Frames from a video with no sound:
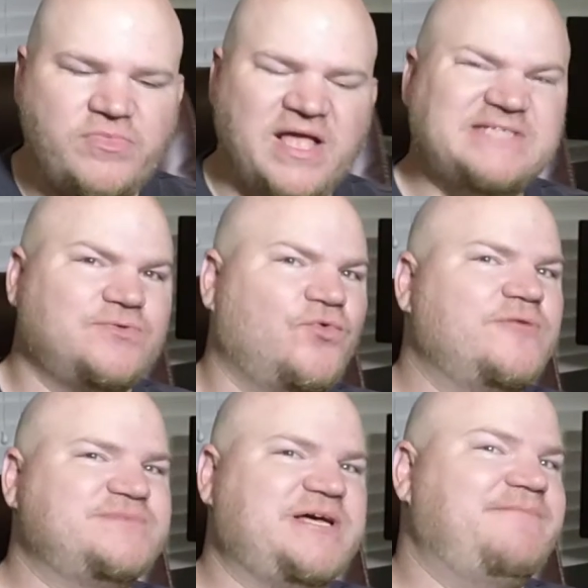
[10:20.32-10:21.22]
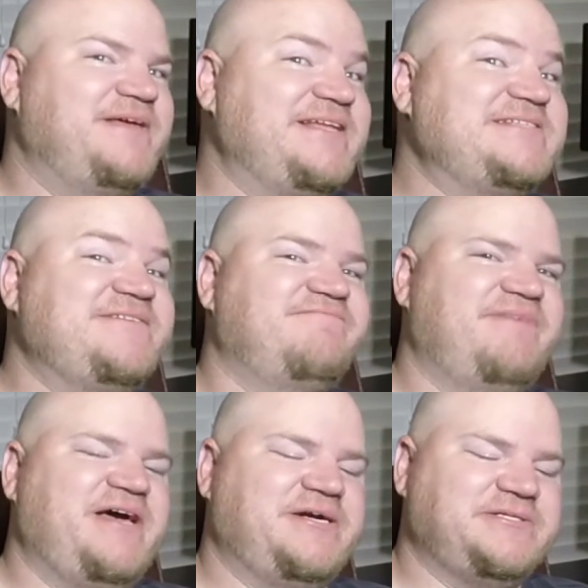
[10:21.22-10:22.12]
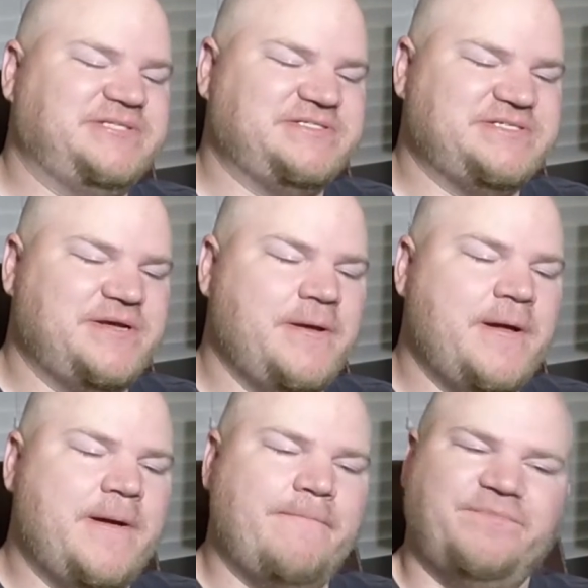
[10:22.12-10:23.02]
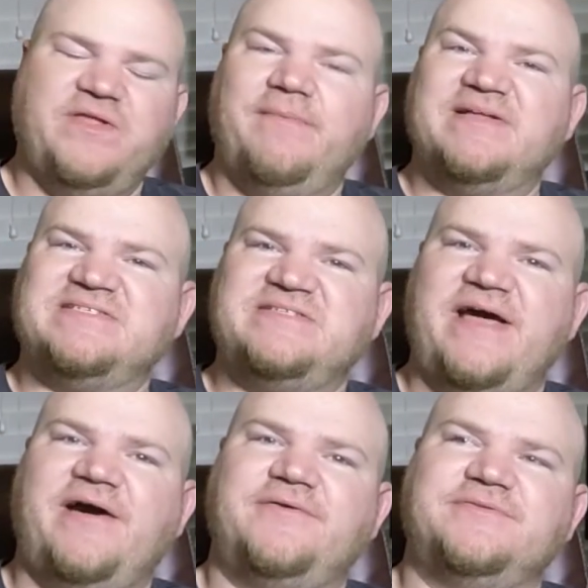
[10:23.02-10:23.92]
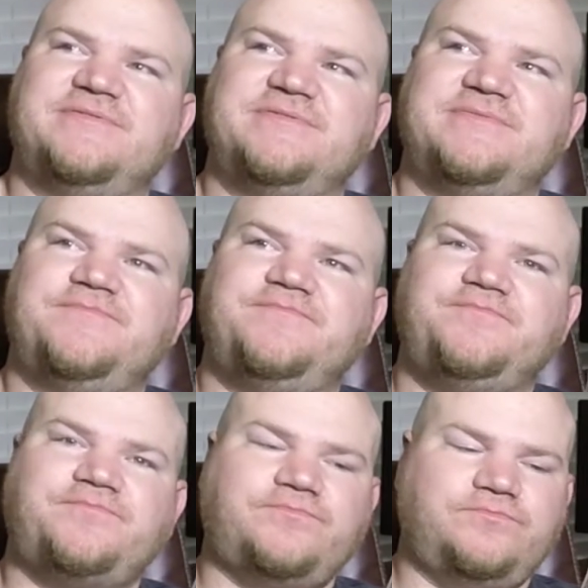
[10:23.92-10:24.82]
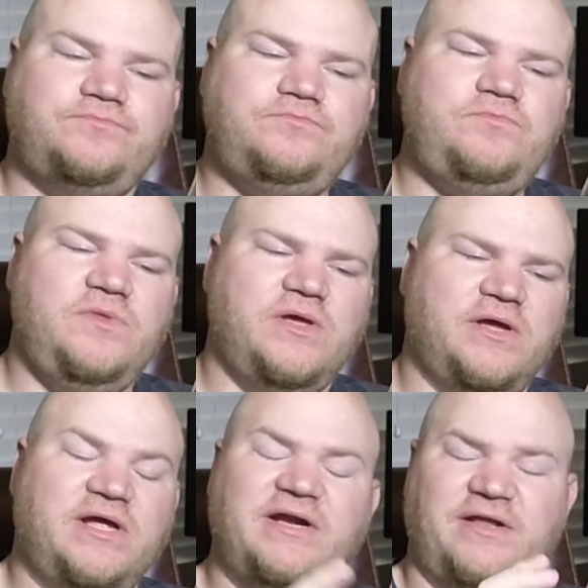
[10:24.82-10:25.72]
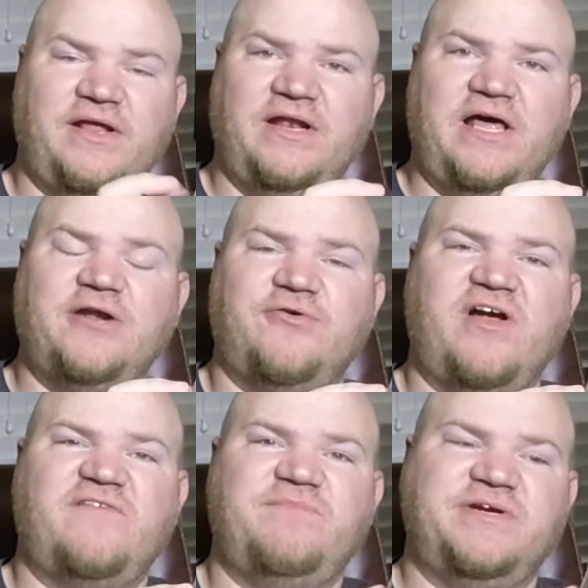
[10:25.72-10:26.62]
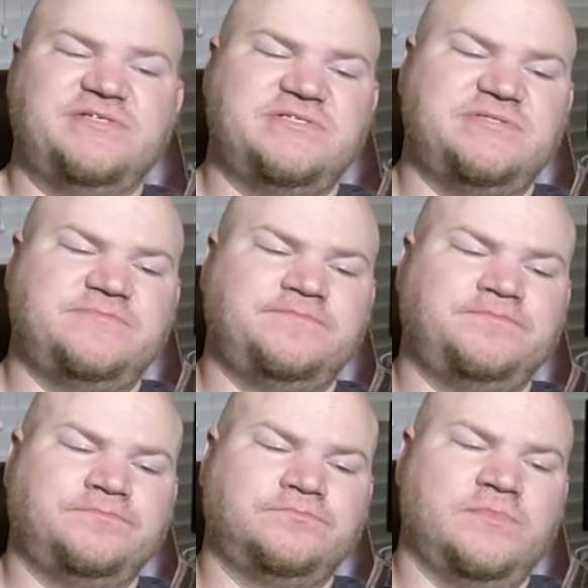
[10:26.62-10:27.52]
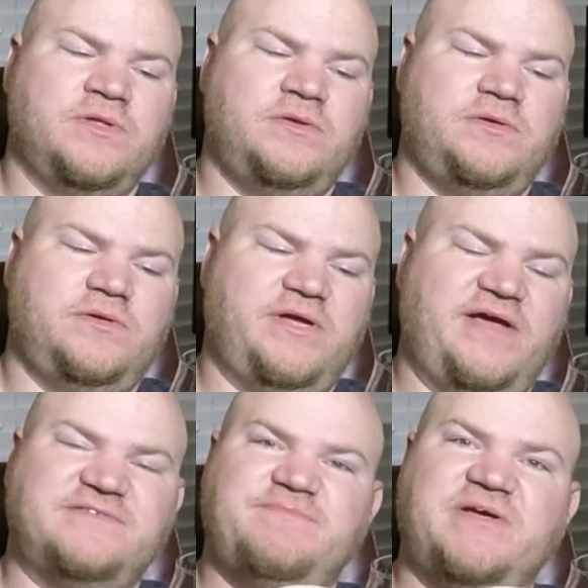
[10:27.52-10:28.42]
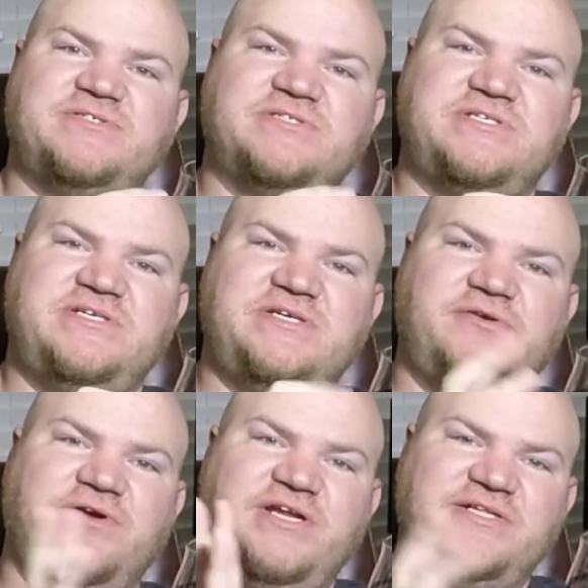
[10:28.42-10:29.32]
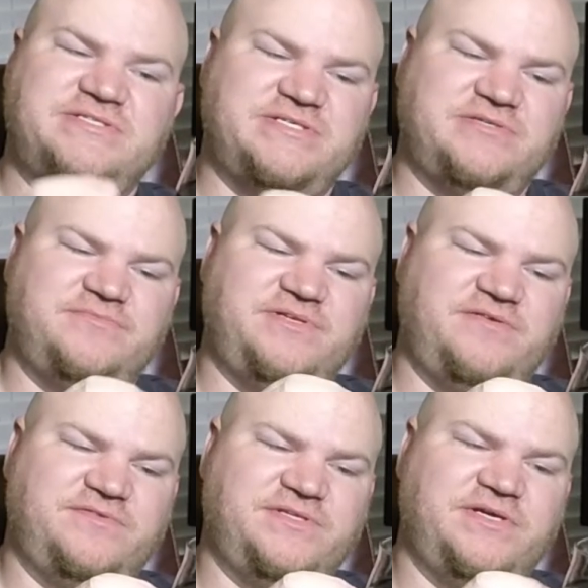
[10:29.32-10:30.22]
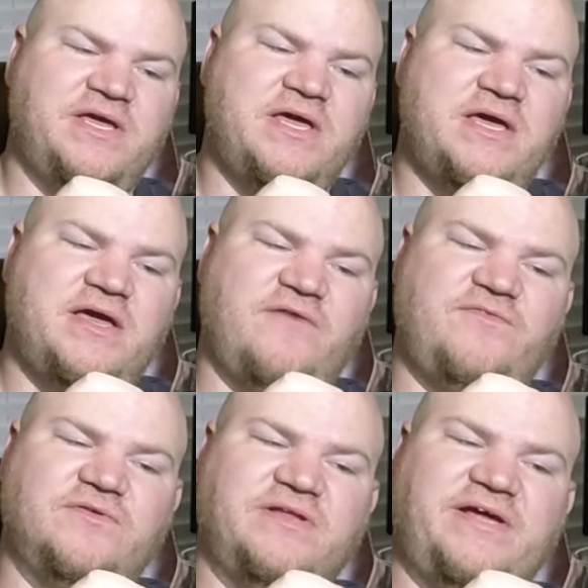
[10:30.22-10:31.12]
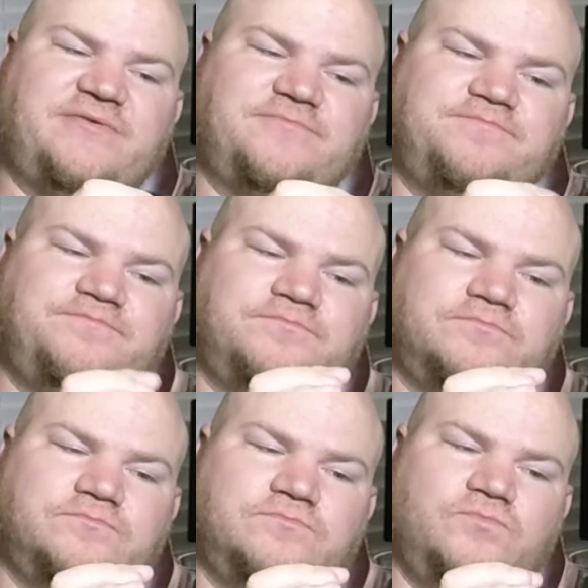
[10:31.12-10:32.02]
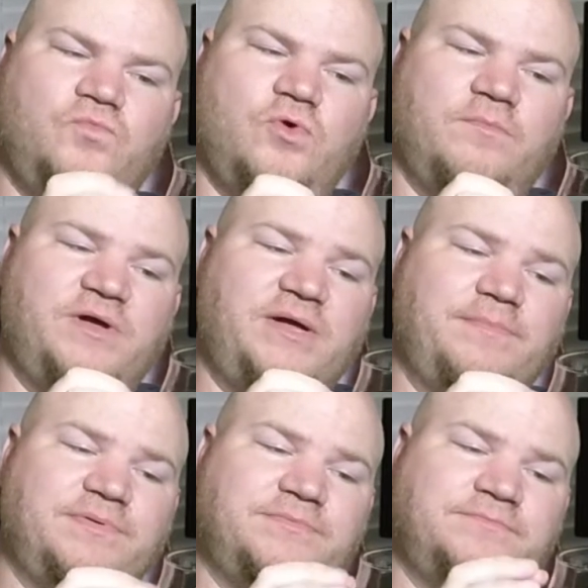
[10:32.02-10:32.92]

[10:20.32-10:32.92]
As it warms up, it gets even better. That's the thing about stouts and a lot of craft beers that have specialty ingredients in them and everything. If you let them warm up,